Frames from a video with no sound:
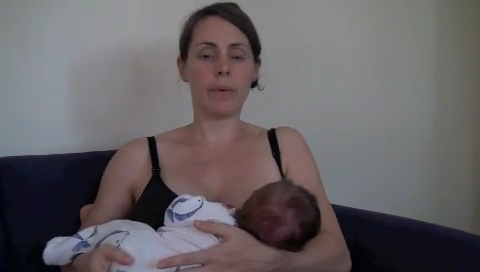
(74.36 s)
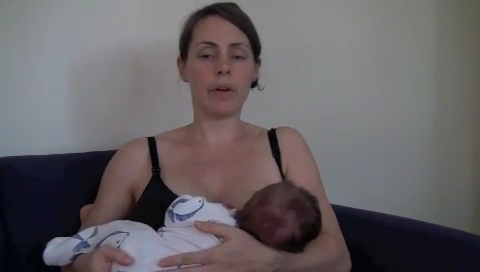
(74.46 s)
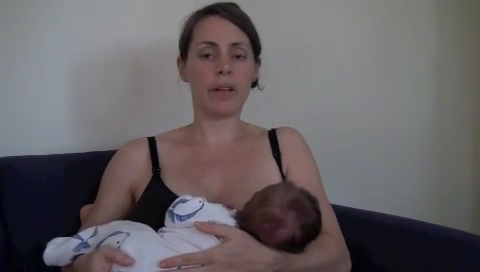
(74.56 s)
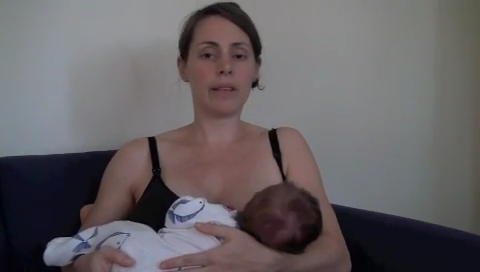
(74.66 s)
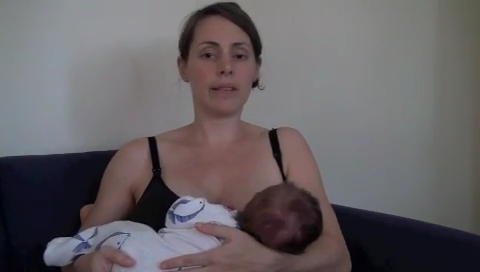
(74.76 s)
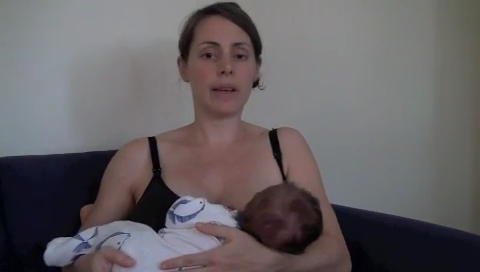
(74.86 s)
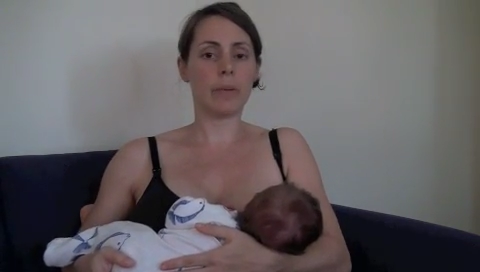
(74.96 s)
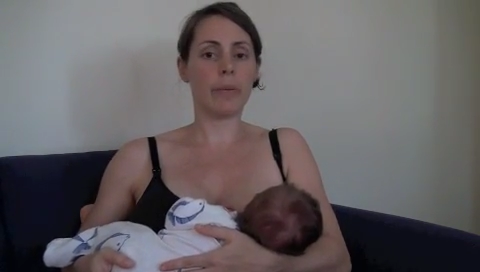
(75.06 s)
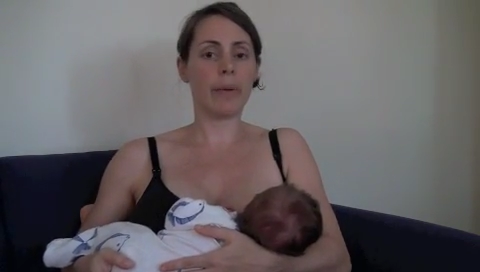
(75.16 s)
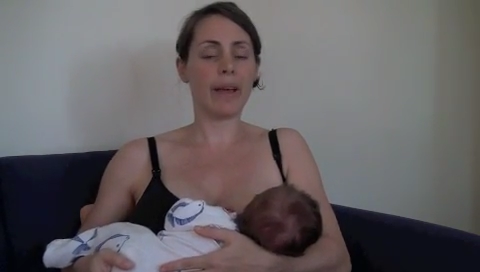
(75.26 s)
on his
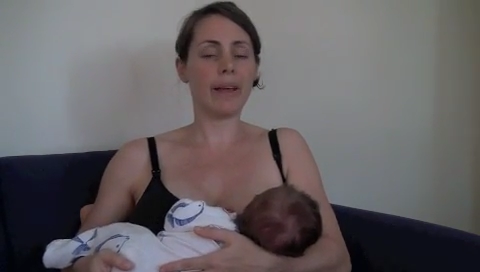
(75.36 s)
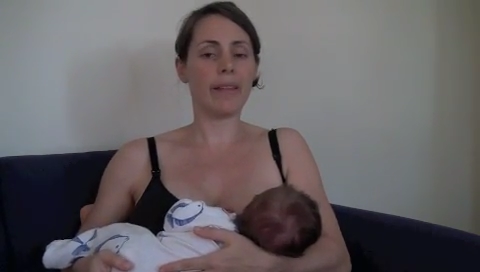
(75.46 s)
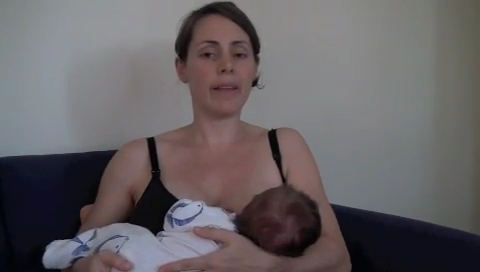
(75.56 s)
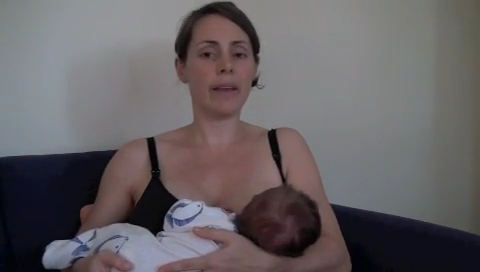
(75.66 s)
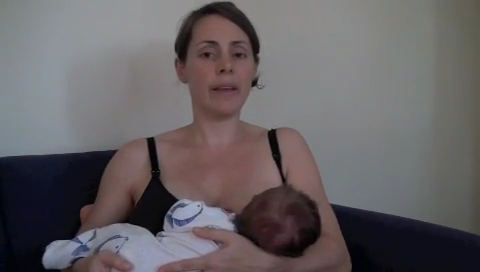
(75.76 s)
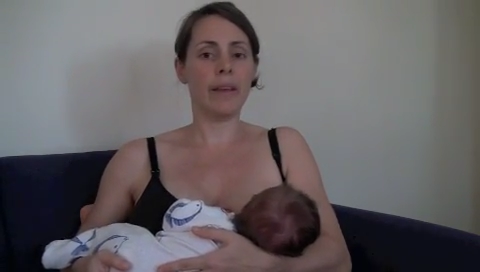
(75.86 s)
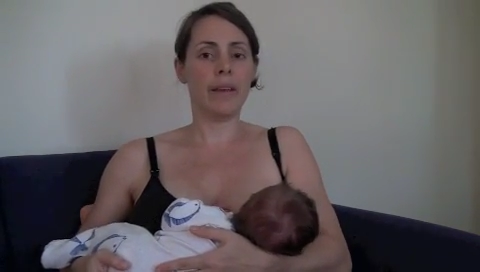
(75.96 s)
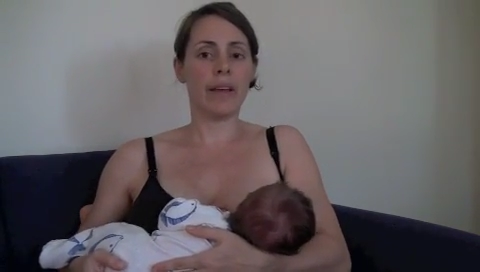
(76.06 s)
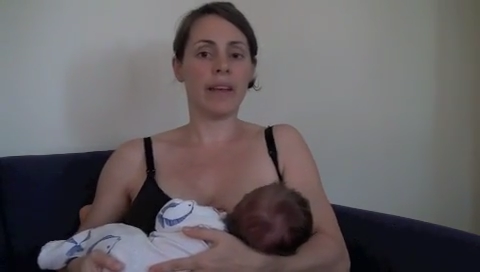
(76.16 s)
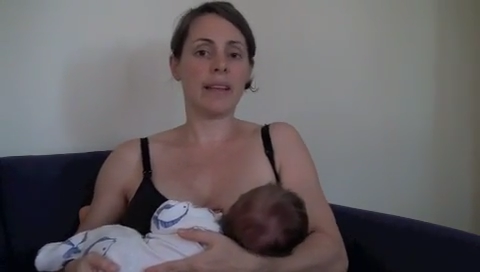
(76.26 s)
upper back there,
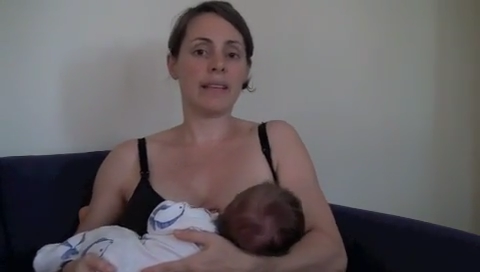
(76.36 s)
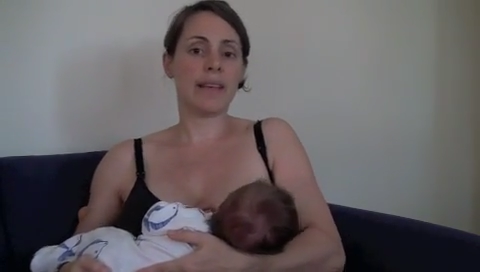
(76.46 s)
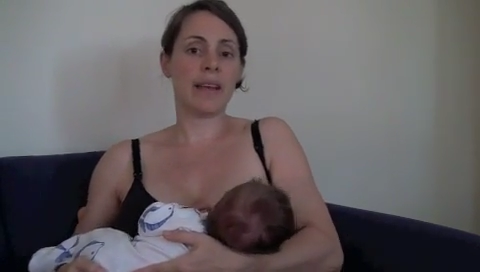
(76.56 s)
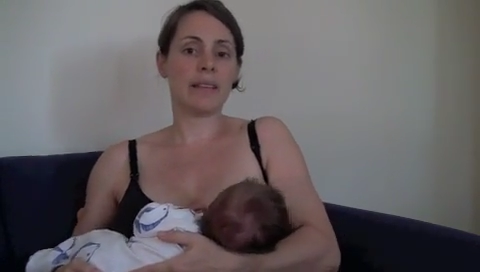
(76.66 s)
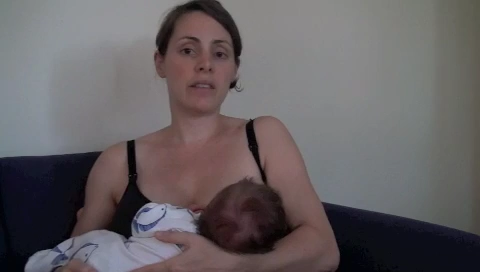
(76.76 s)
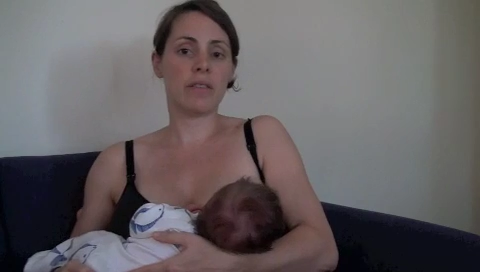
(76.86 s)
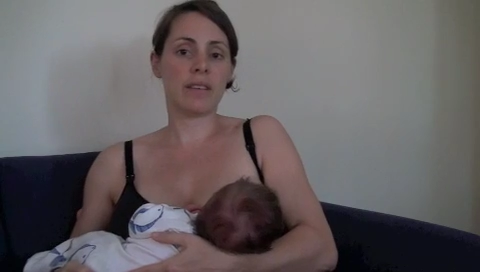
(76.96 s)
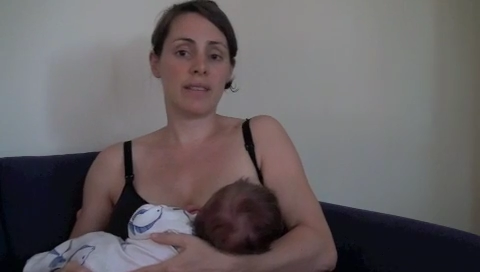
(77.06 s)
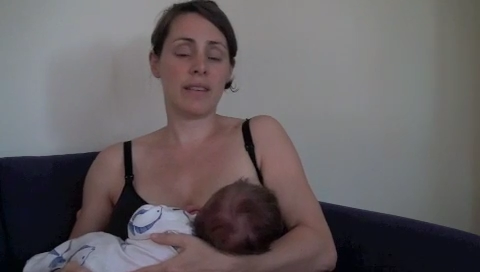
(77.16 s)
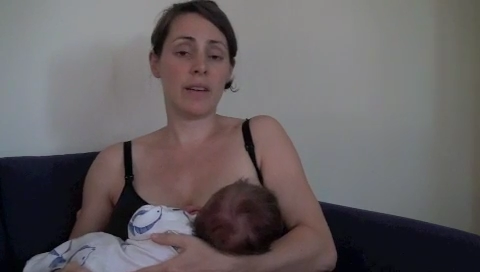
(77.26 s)
and his head's
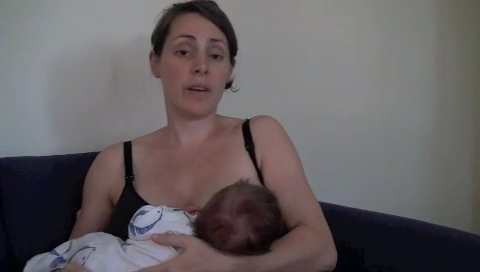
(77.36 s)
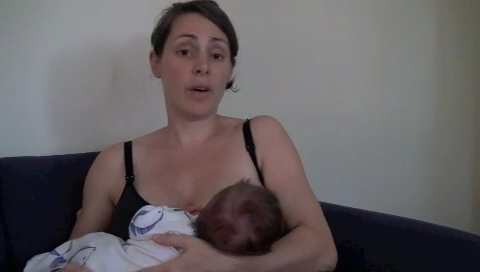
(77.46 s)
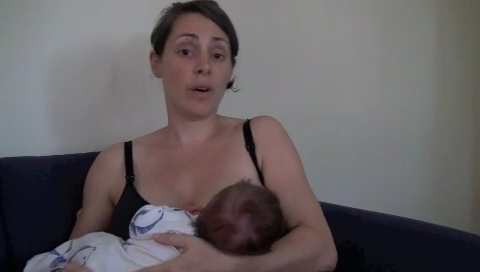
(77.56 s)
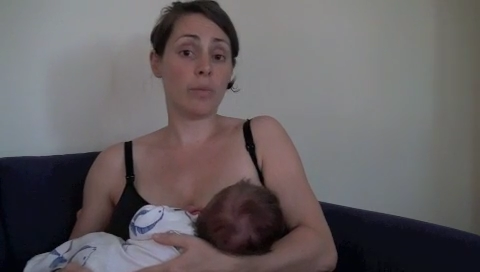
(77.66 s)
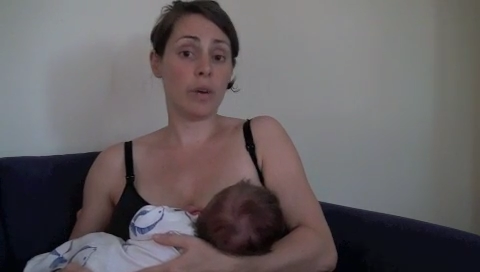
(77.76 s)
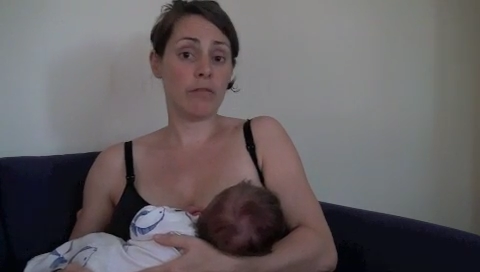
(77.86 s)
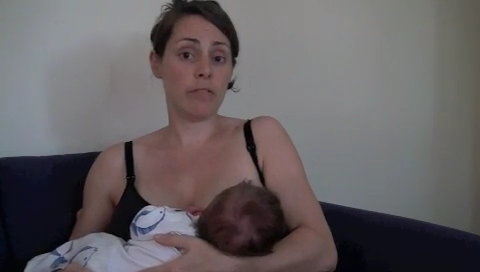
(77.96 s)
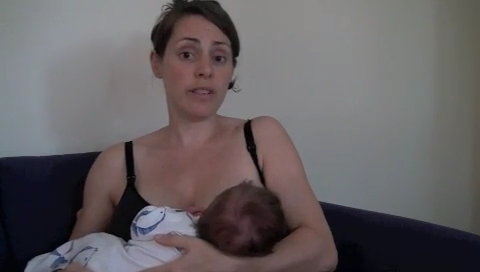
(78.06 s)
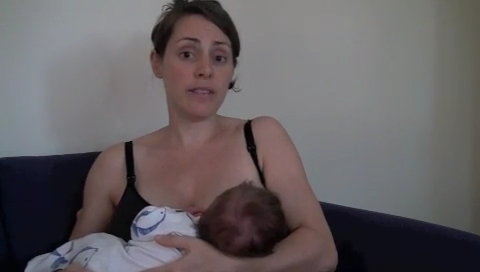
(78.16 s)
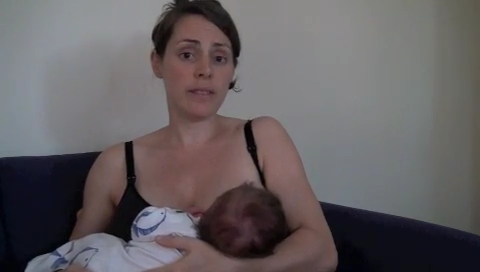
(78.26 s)
resting on my
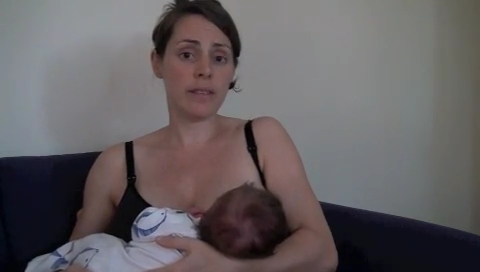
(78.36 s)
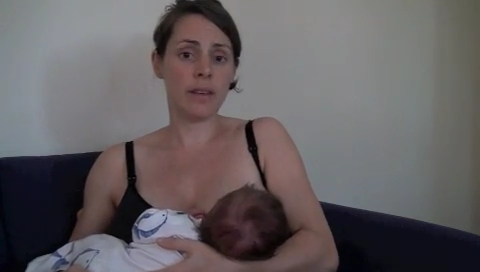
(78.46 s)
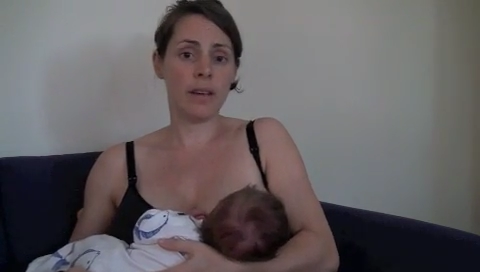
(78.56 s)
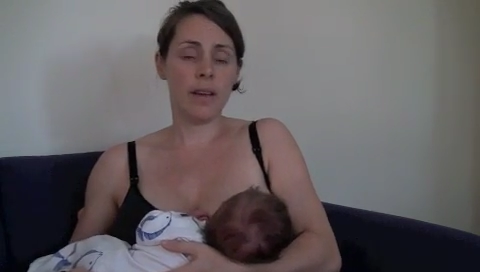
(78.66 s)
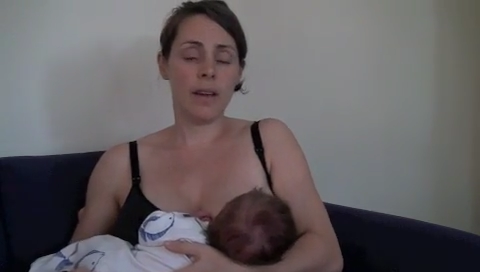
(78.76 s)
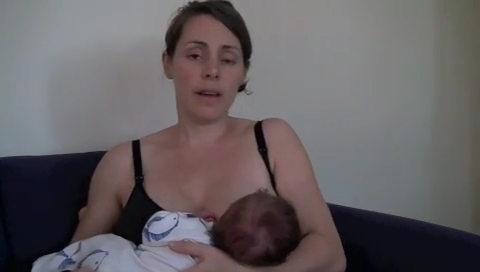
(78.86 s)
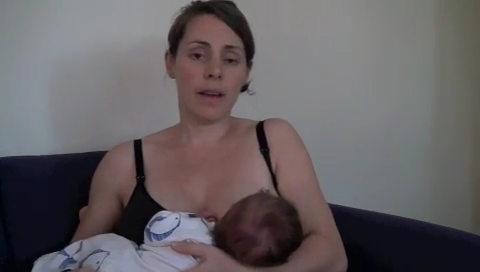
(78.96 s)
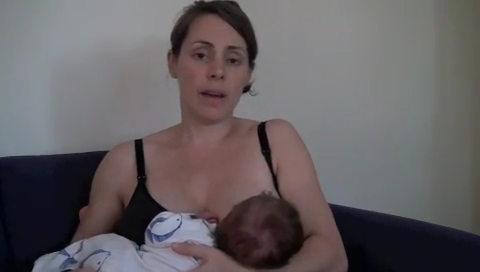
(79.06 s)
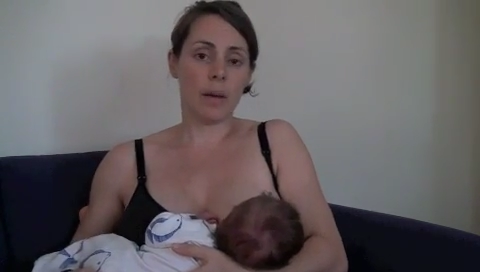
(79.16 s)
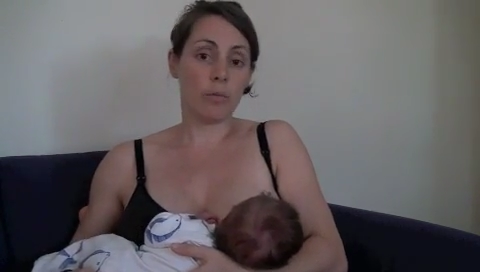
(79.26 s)
wrist
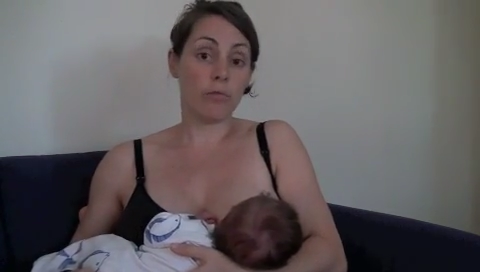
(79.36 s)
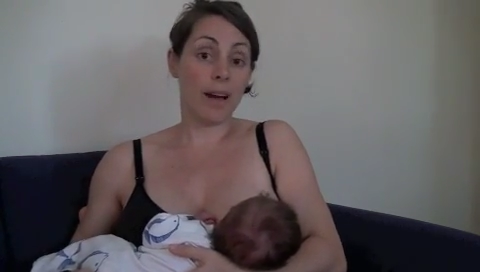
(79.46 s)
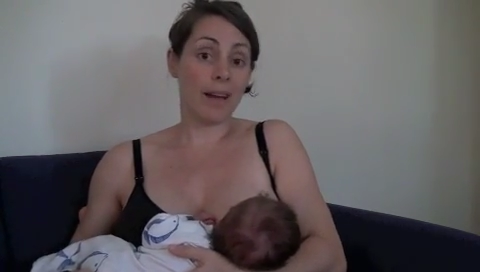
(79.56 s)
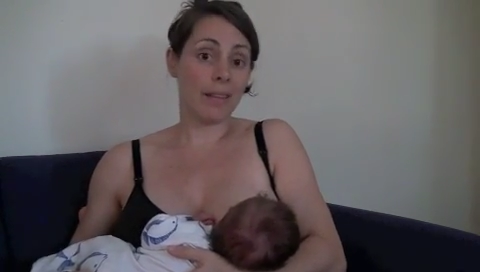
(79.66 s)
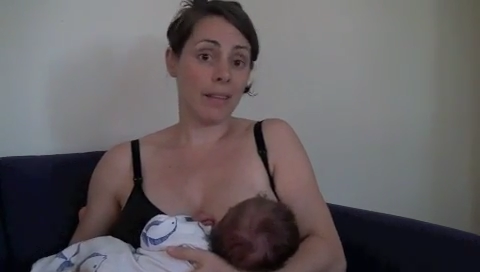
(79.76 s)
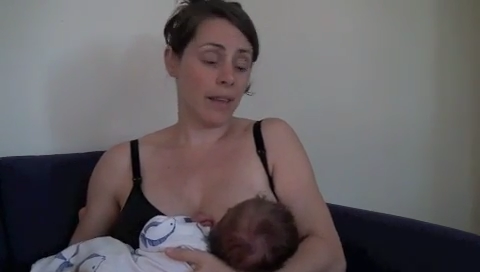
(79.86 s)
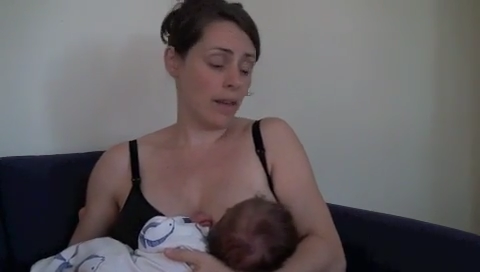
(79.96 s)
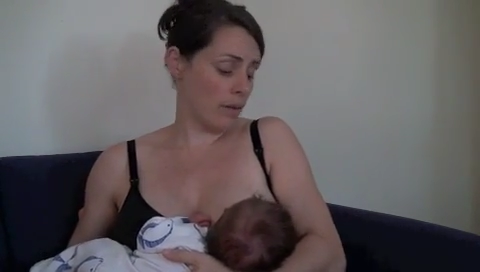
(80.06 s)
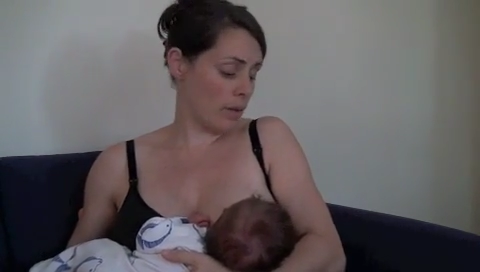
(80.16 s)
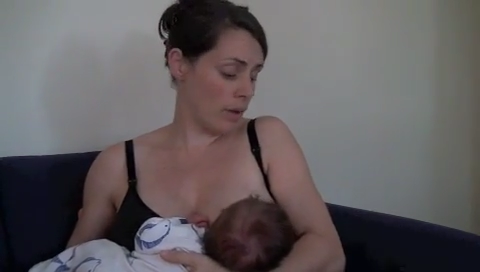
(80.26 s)
rather
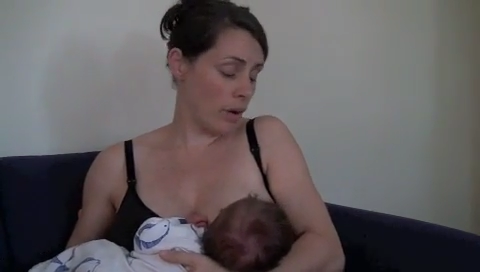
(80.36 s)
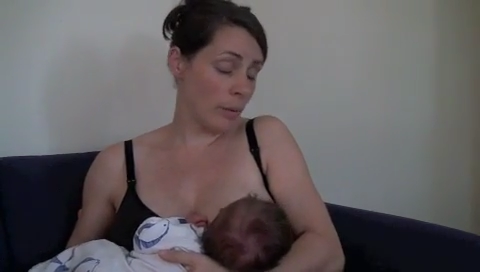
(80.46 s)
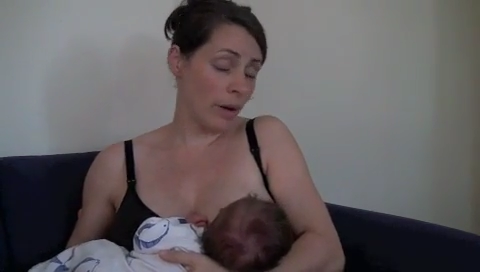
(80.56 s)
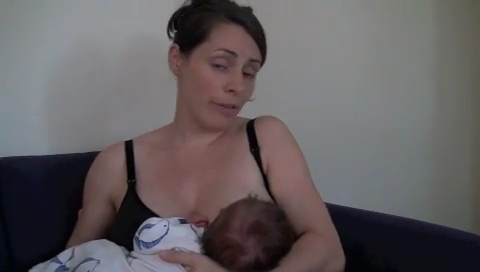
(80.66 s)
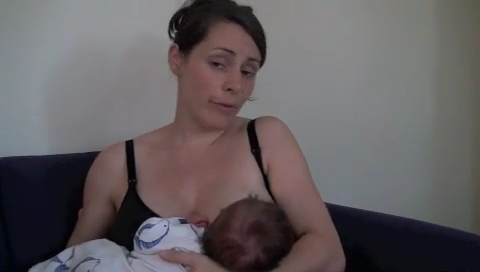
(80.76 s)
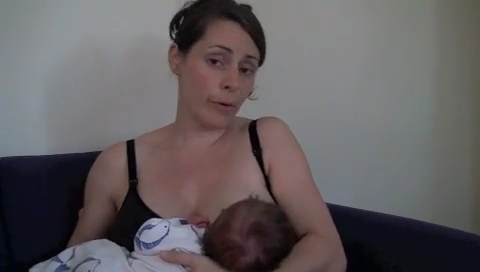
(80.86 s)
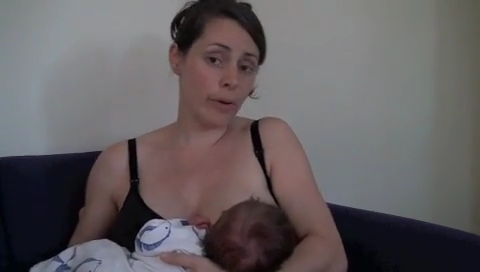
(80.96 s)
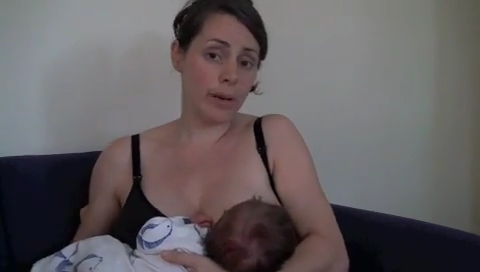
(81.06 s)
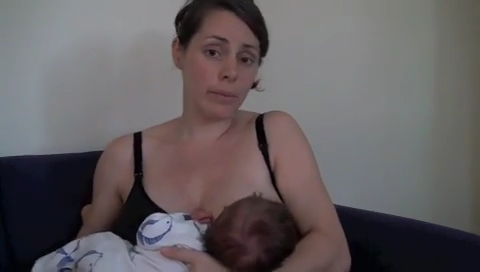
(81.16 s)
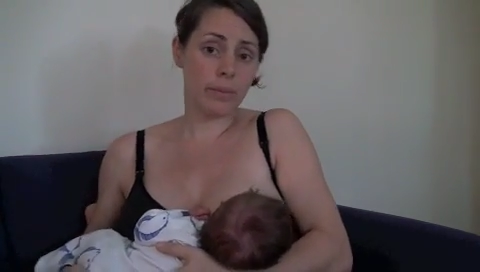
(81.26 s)
than on my
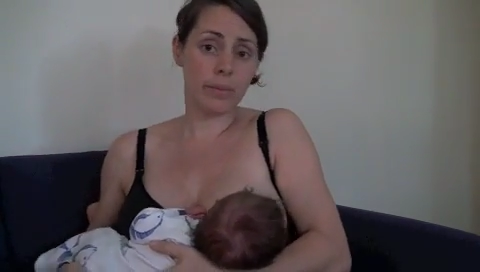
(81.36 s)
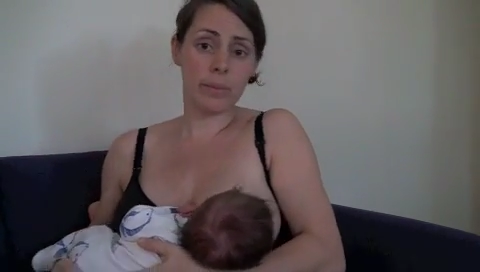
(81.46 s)
forearm.